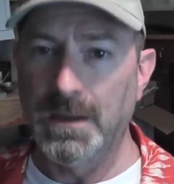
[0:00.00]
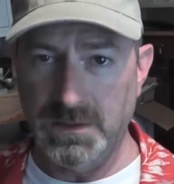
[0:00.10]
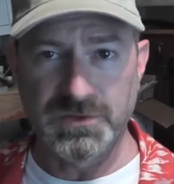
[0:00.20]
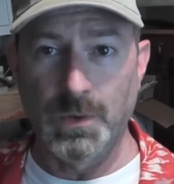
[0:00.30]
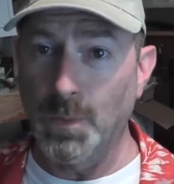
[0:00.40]

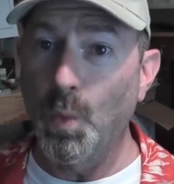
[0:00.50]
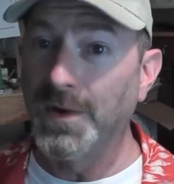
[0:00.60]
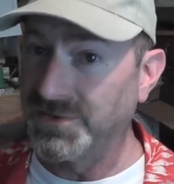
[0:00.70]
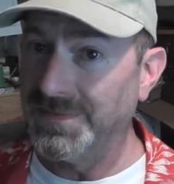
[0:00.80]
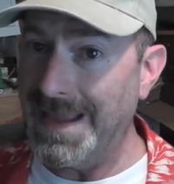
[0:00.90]
so it
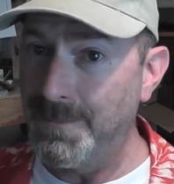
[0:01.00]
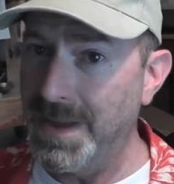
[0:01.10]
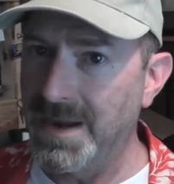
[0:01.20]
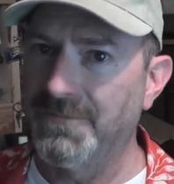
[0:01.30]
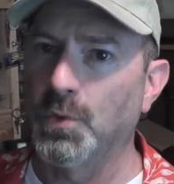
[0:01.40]
wasn't that
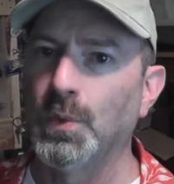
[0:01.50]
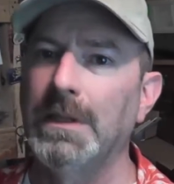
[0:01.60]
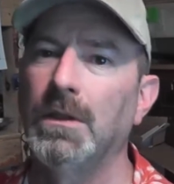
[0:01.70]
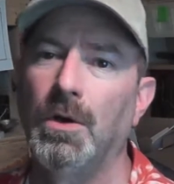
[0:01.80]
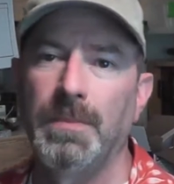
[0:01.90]
bad of a
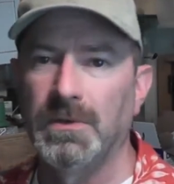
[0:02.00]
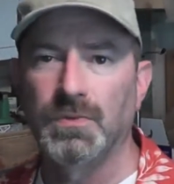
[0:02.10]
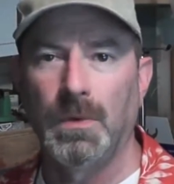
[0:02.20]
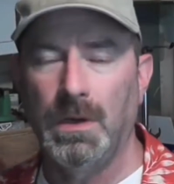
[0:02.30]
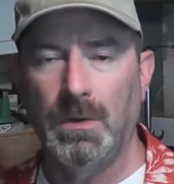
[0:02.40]
reload, but
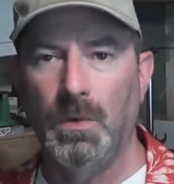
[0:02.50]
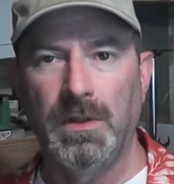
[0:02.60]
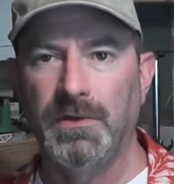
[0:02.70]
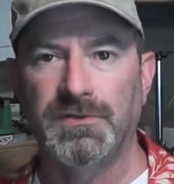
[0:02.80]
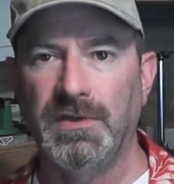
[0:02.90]
it's uh, one
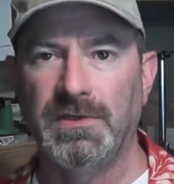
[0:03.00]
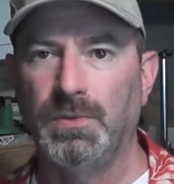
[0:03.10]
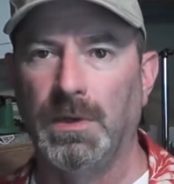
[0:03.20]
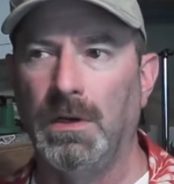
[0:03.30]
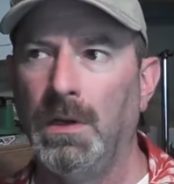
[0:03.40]
of those
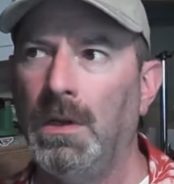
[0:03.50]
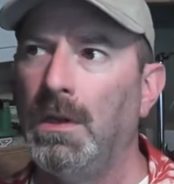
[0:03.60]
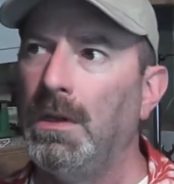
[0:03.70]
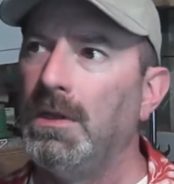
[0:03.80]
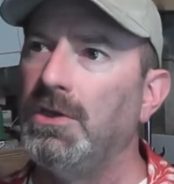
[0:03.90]
things where
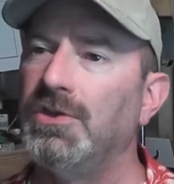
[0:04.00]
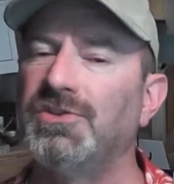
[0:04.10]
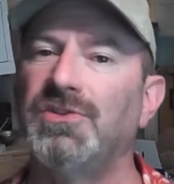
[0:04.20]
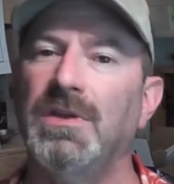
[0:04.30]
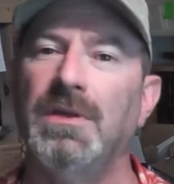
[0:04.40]
you
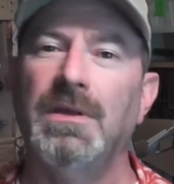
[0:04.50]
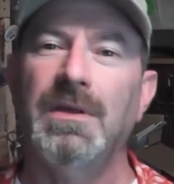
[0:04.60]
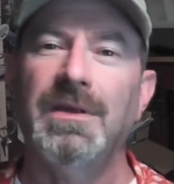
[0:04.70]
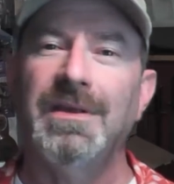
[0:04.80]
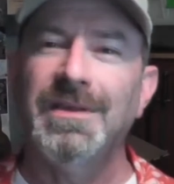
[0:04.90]
just
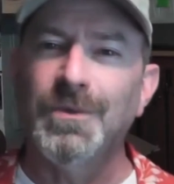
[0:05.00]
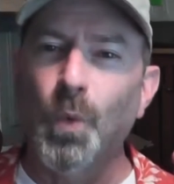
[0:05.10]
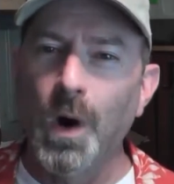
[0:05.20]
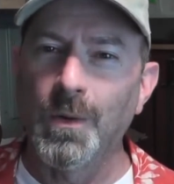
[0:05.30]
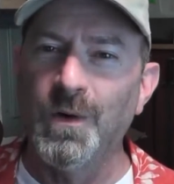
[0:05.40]
you
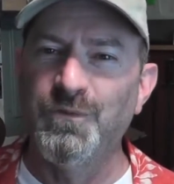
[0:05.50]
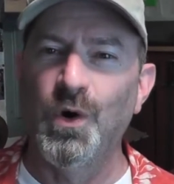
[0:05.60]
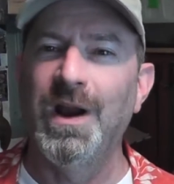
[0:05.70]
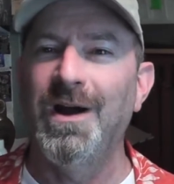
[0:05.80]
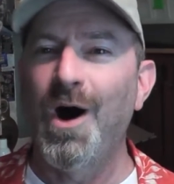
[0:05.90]
want to
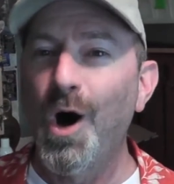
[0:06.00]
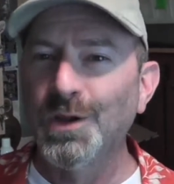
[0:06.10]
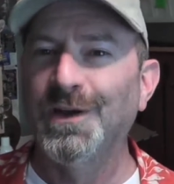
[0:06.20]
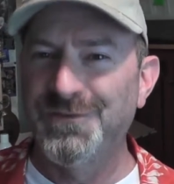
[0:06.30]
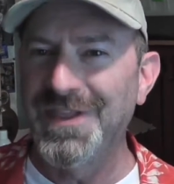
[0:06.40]
avoid
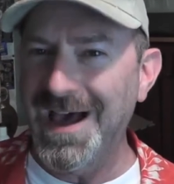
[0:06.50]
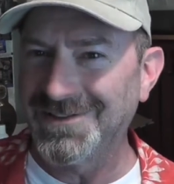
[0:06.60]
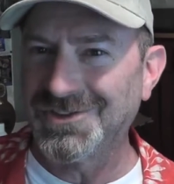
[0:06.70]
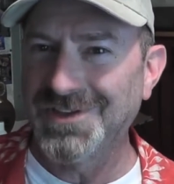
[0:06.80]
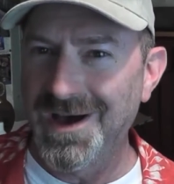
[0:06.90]
all of
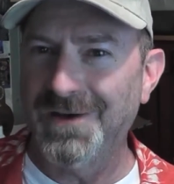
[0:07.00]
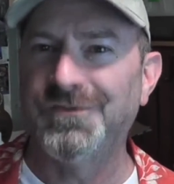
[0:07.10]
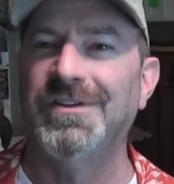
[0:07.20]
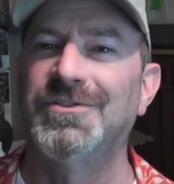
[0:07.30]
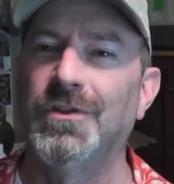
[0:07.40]
that
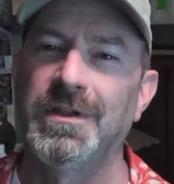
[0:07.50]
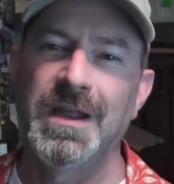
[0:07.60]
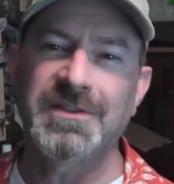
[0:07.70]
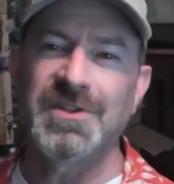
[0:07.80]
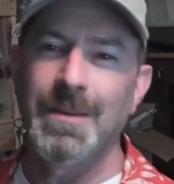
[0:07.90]
stuff. And so the
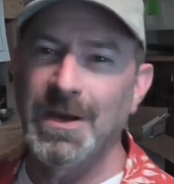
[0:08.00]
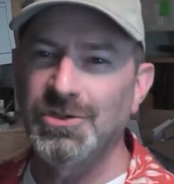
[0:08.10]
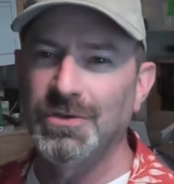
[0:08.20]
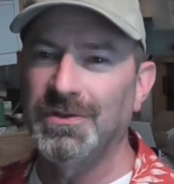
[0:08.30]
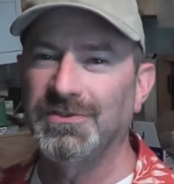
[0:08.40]
next time I
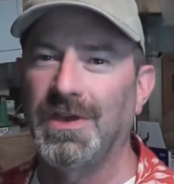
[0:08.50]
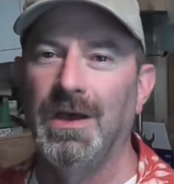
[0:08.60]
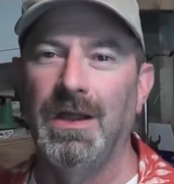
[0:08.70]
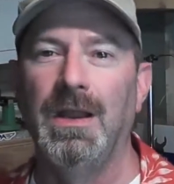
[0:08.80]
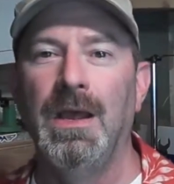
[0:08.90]
shoot this
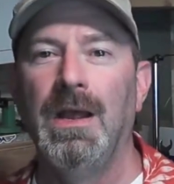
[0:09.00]
gun,